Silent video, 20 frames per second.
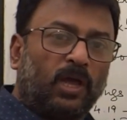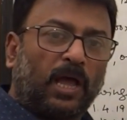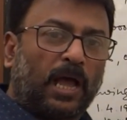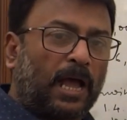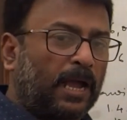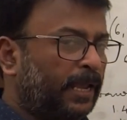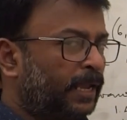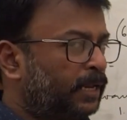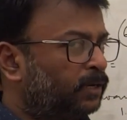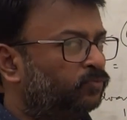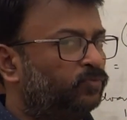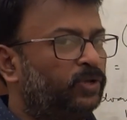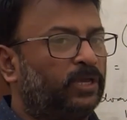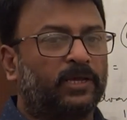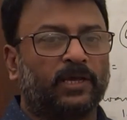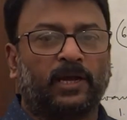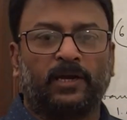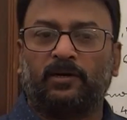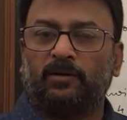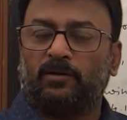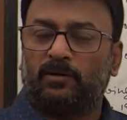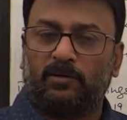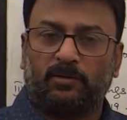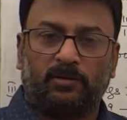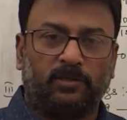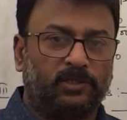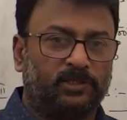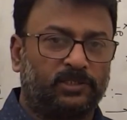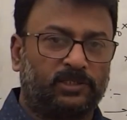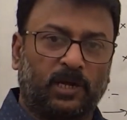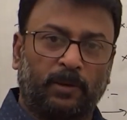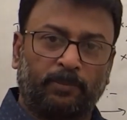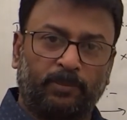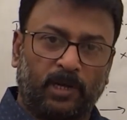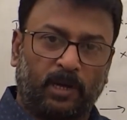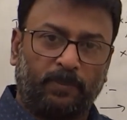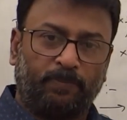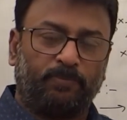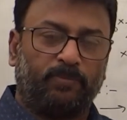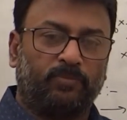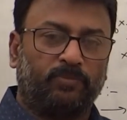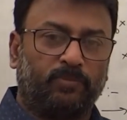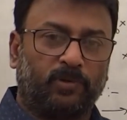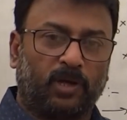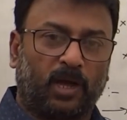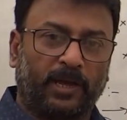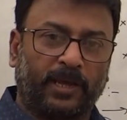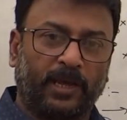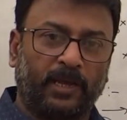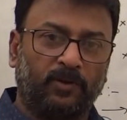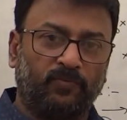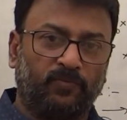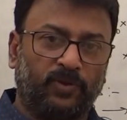Again we can sum up, again